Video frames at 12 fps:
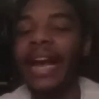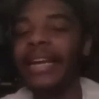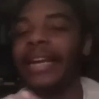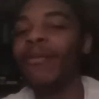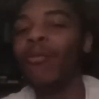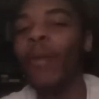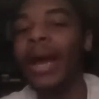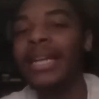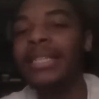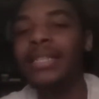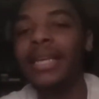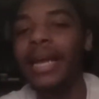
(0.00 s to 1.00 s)
And it
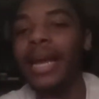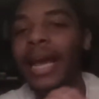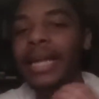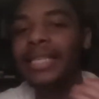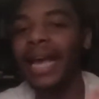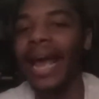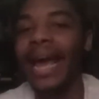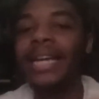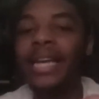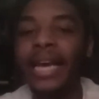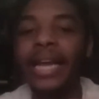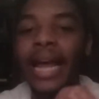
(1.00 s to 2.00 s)
waits
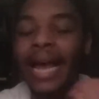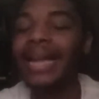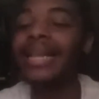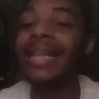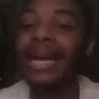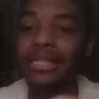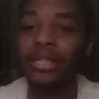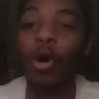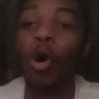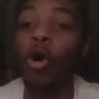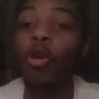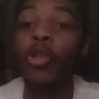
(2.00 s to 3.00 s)
it analyzes
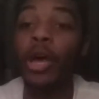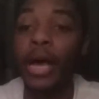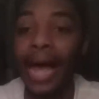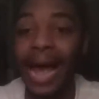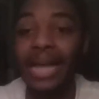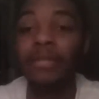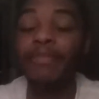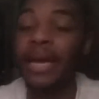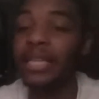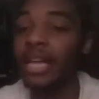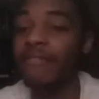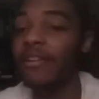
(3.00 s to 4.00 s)
all the
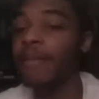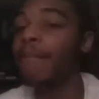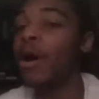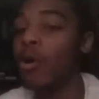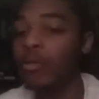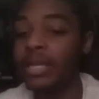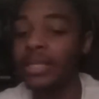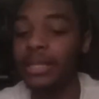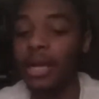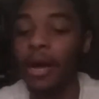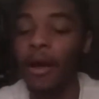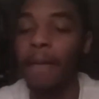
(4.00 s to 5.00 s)
aspects of an opponent's